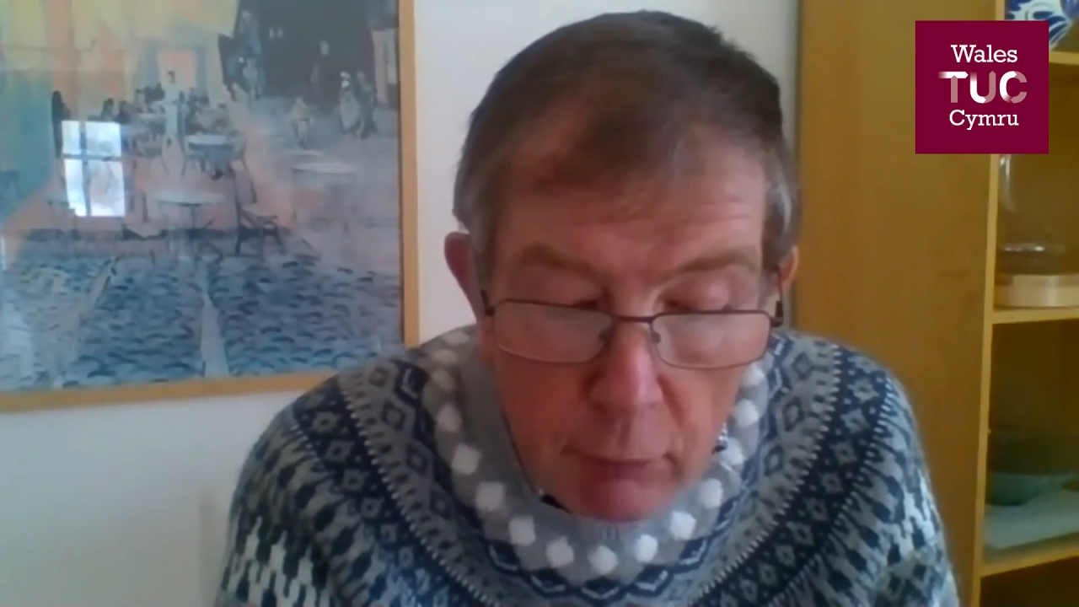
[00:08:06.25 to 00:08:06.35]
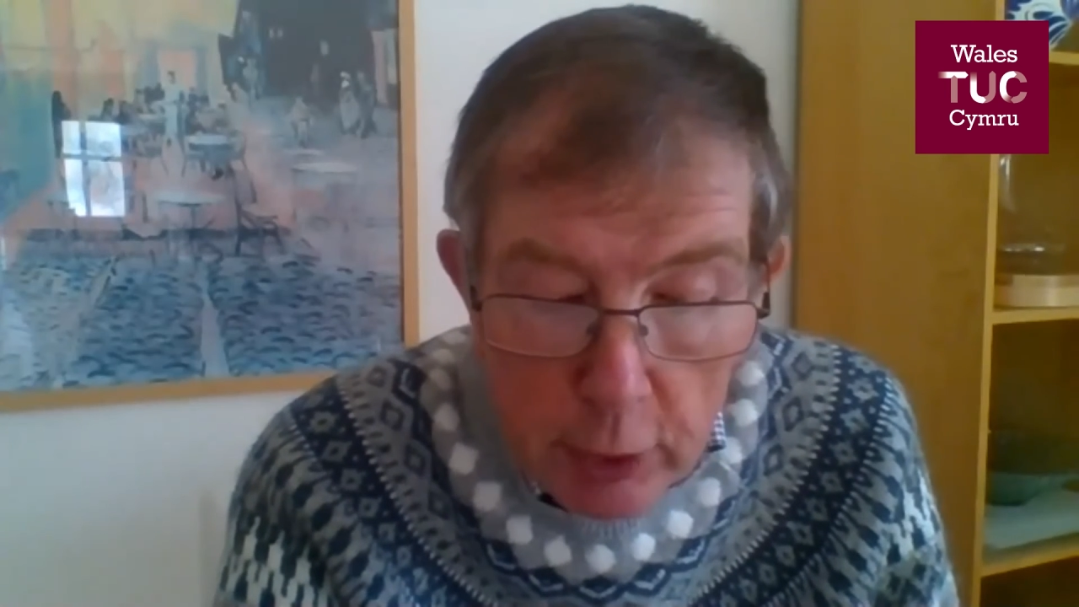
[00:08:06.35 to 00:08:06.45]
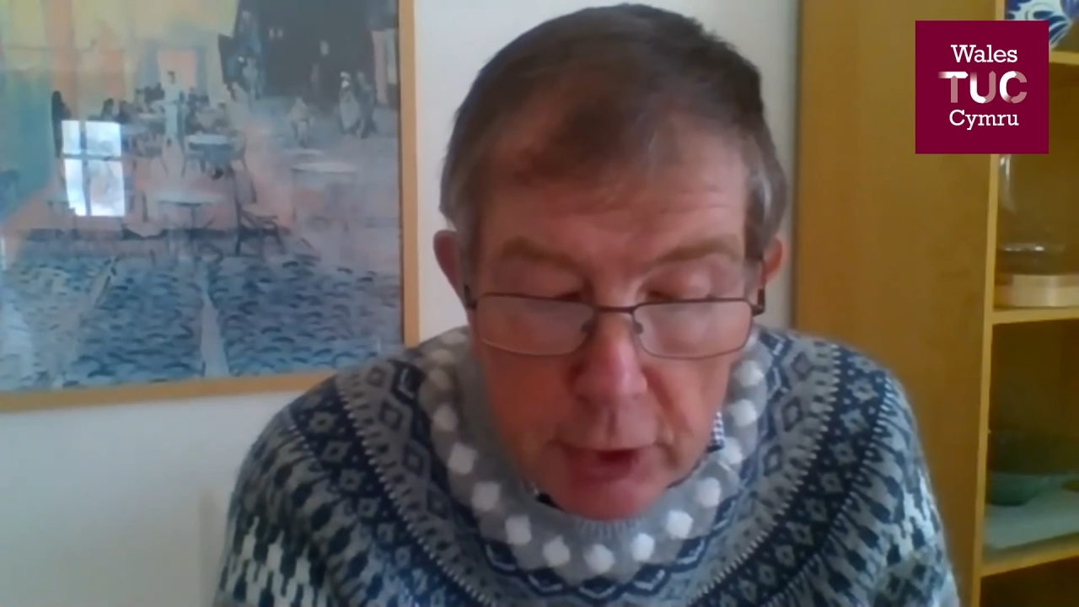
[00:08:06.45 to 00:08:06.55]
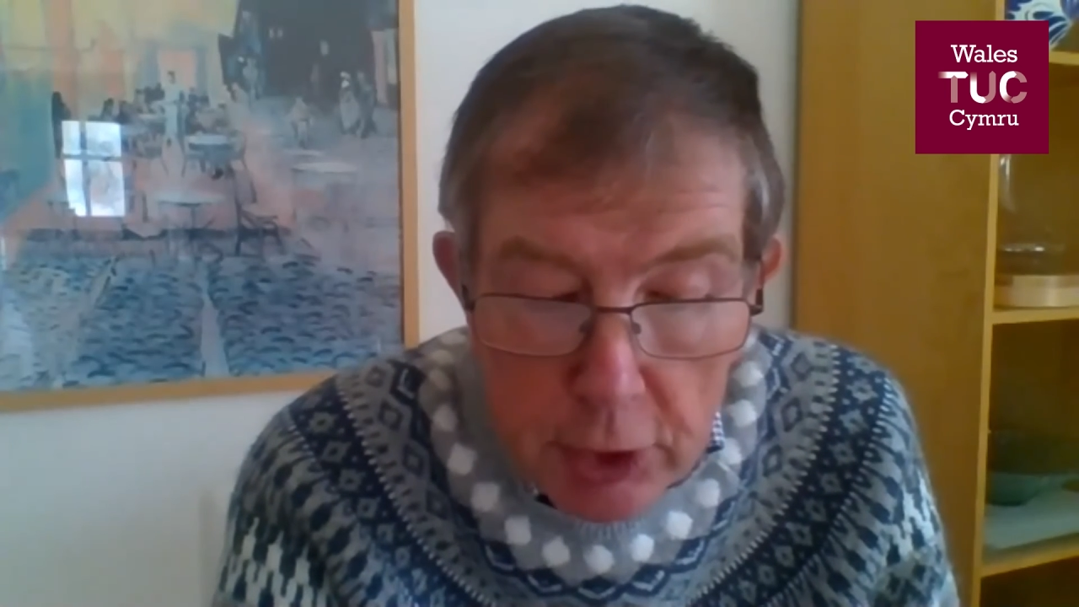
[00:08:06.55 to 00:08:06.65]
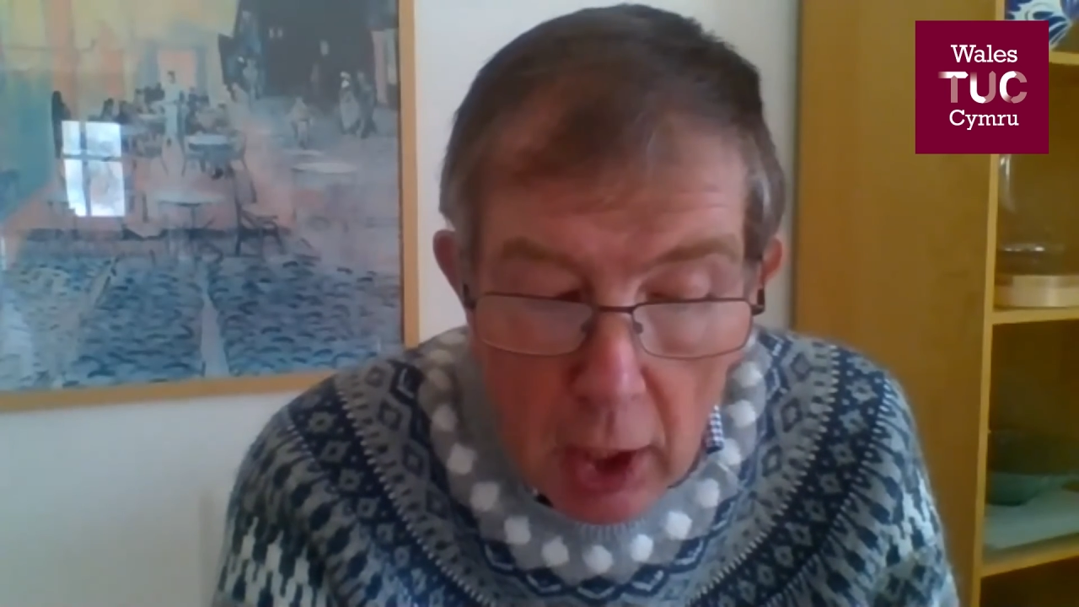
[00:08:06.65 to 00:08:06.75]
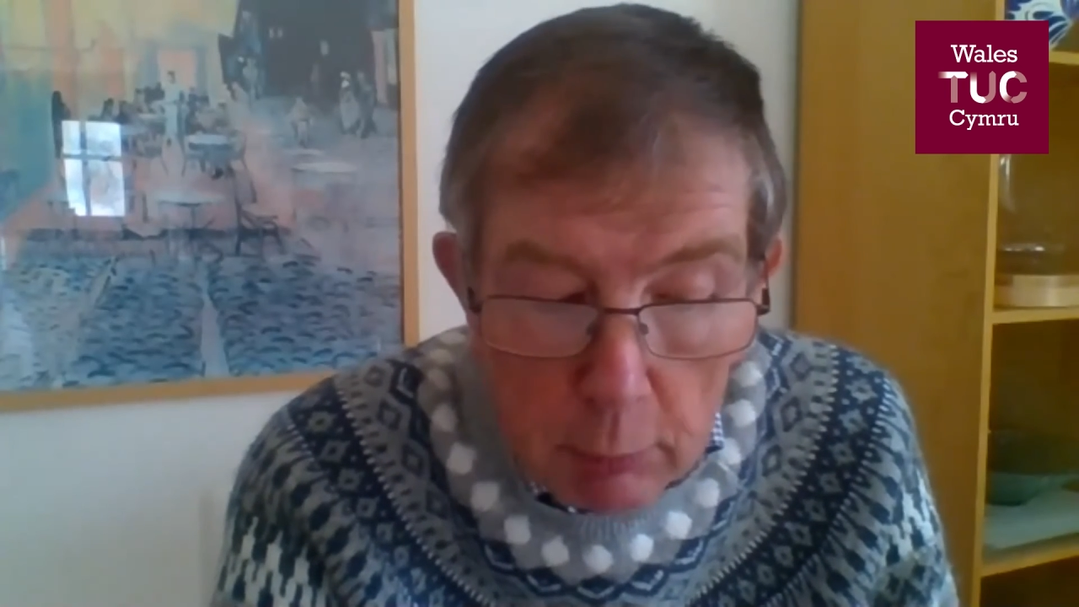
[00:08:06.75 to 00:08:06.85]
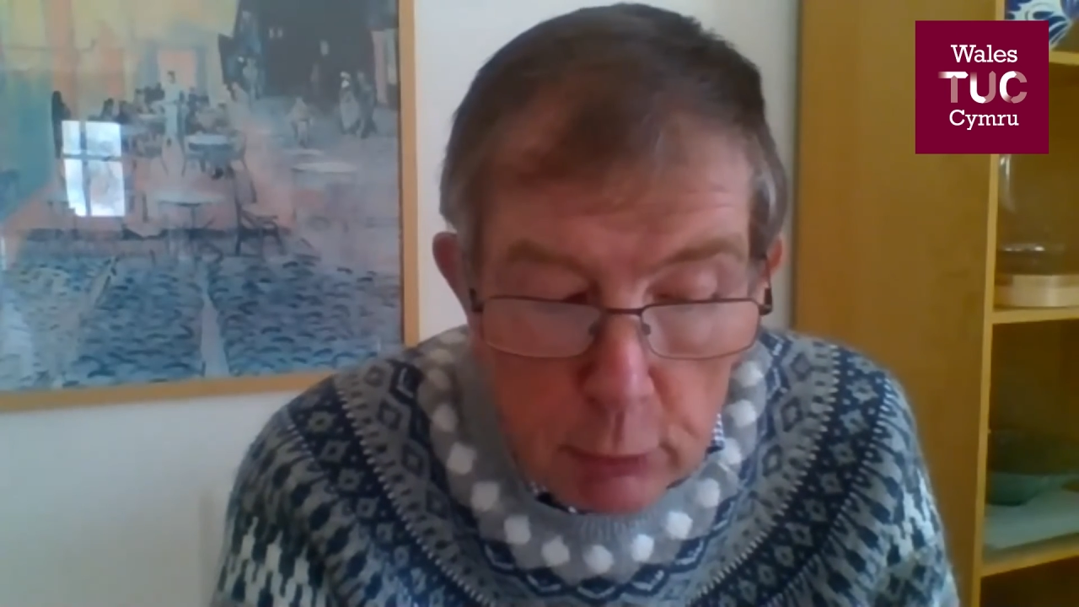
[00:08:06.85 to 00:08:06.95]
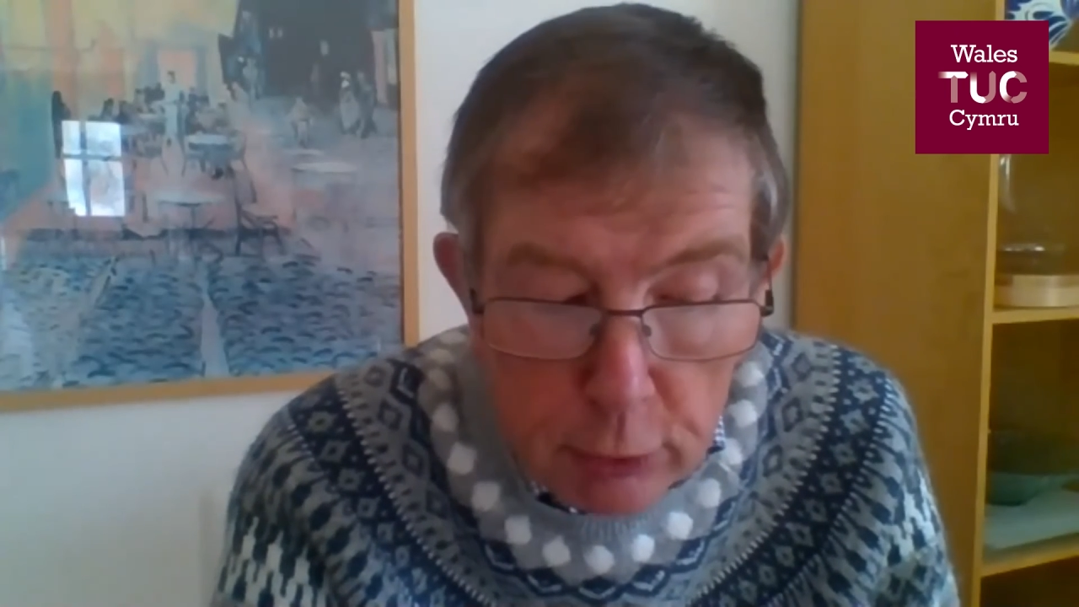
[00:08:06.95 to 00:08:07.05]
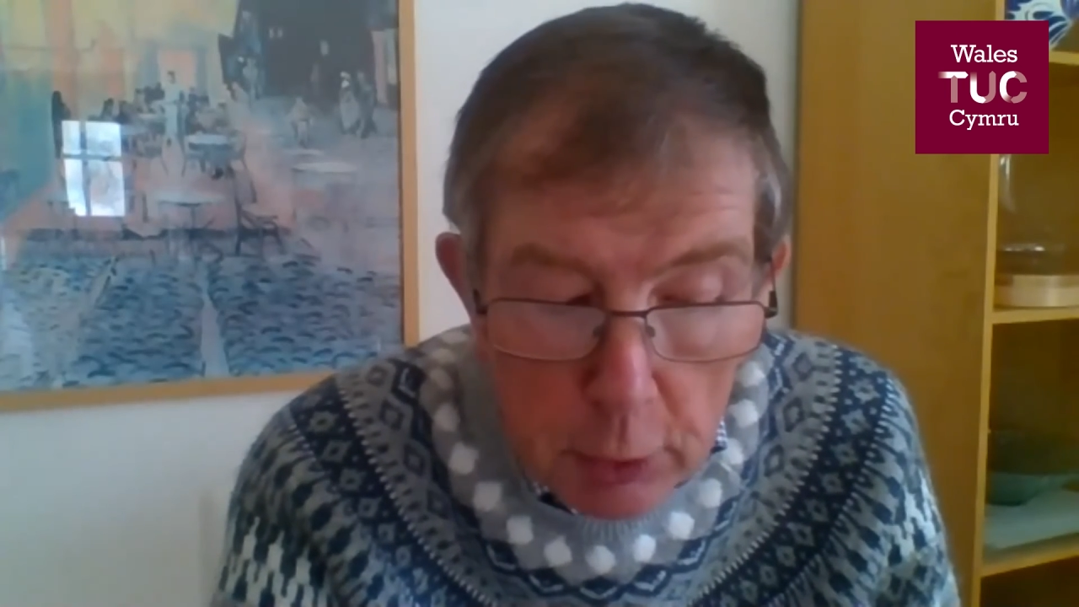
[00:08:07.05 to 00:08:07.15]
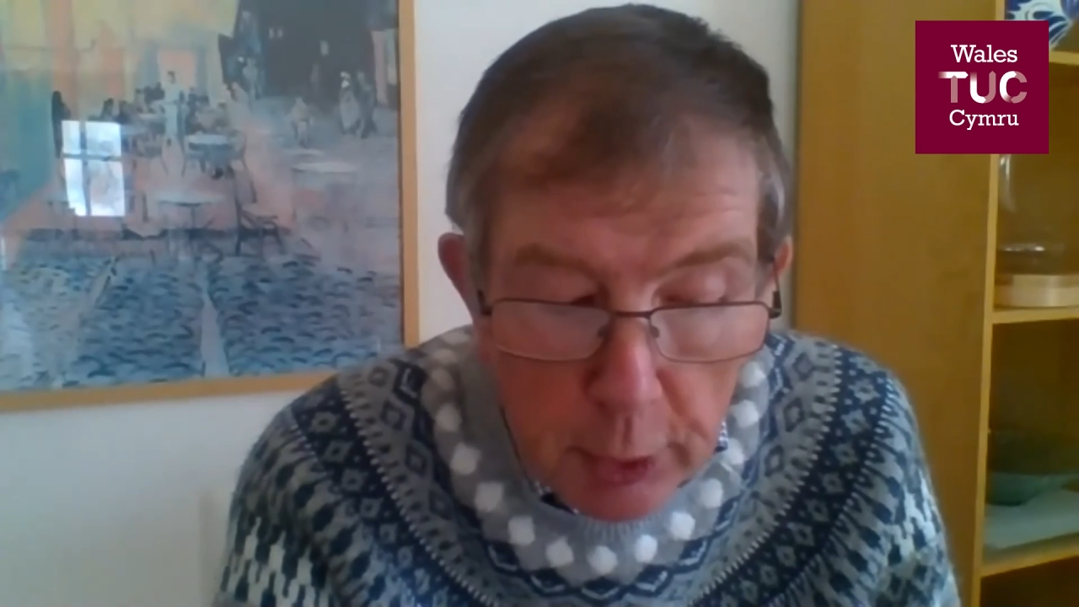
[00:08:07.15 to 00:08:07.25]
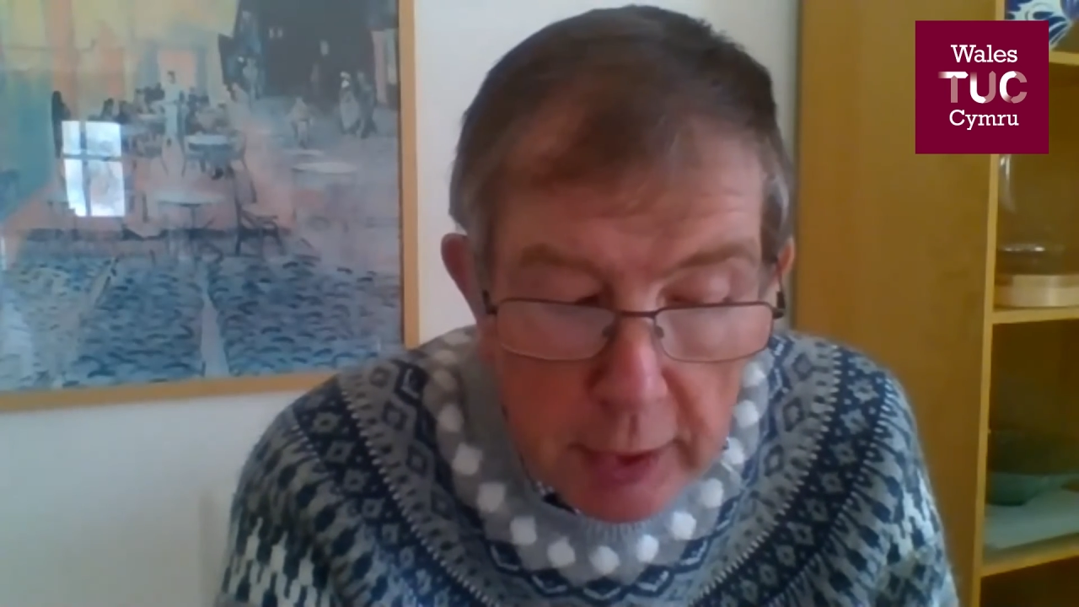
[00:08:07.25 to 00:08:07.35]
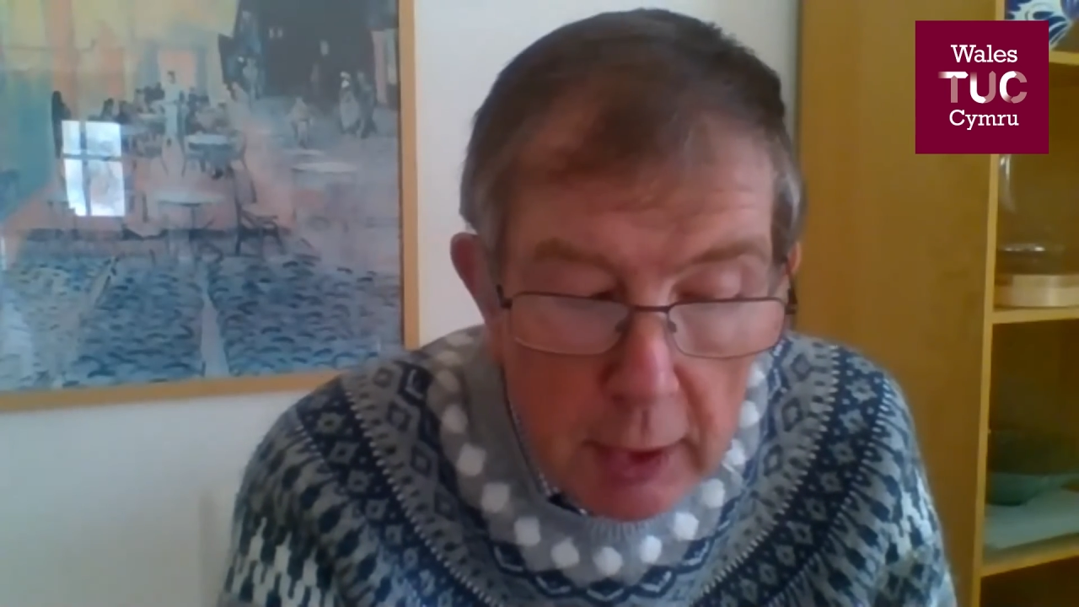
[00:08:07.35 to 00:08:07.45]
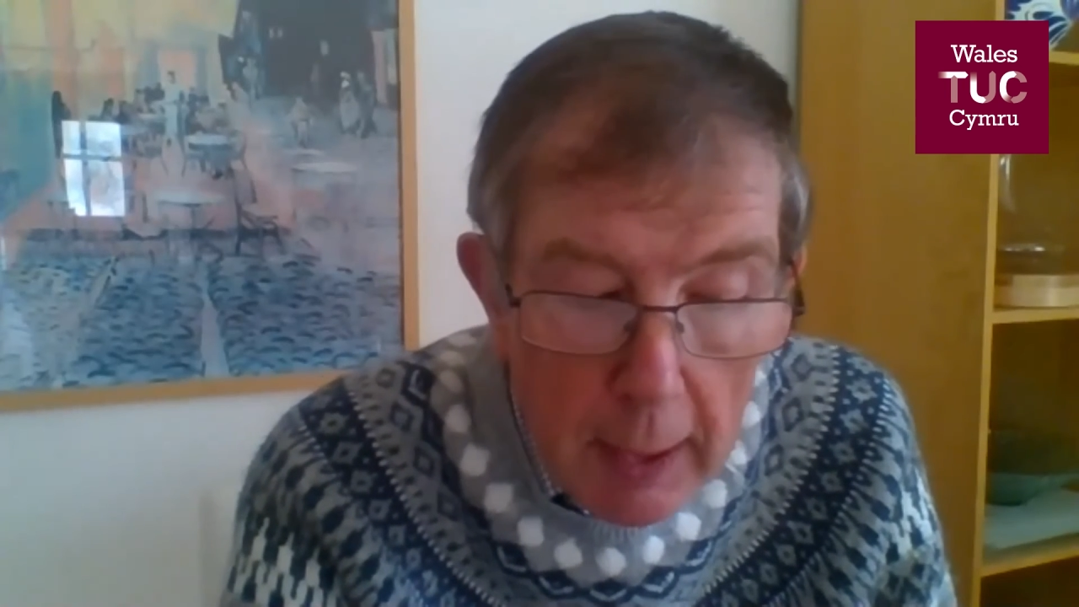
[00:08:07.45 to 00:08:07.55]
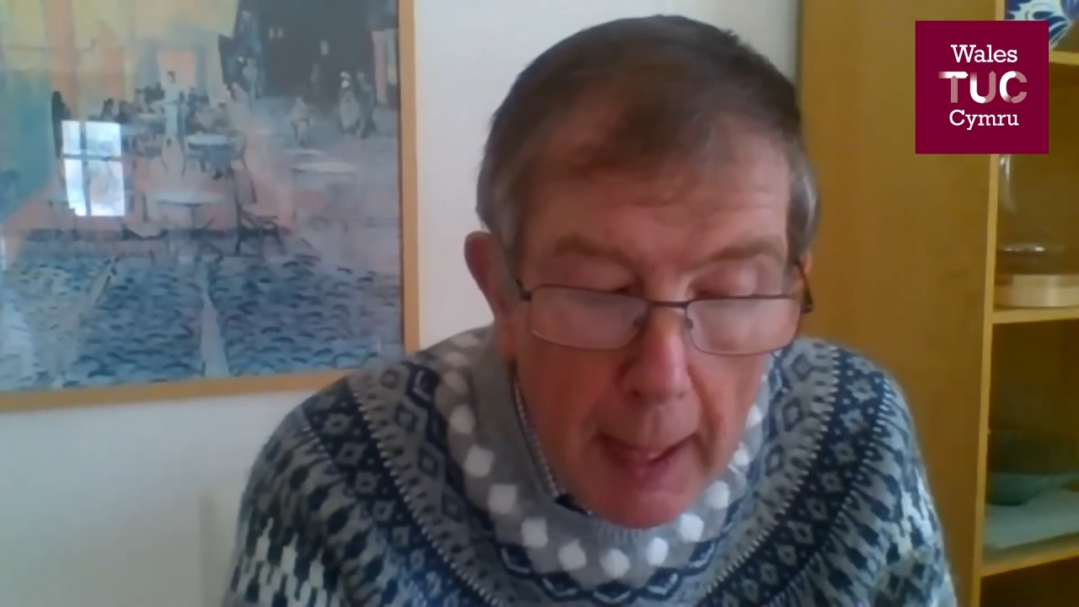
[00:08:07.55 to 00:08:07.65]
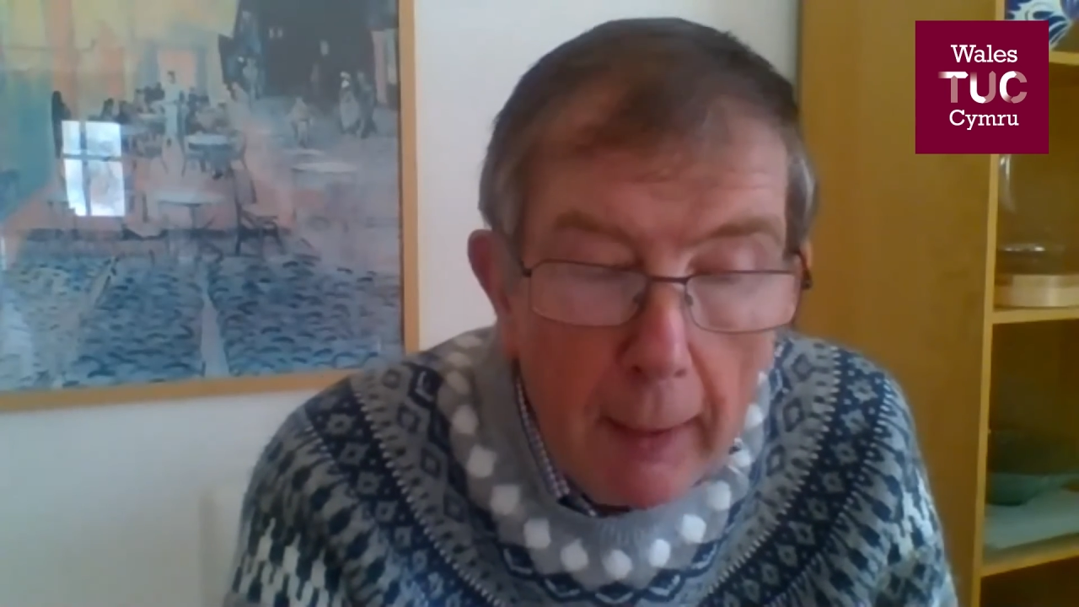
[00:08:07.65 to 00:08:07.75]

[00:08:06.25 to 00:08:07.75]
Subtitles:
average carbon footprint.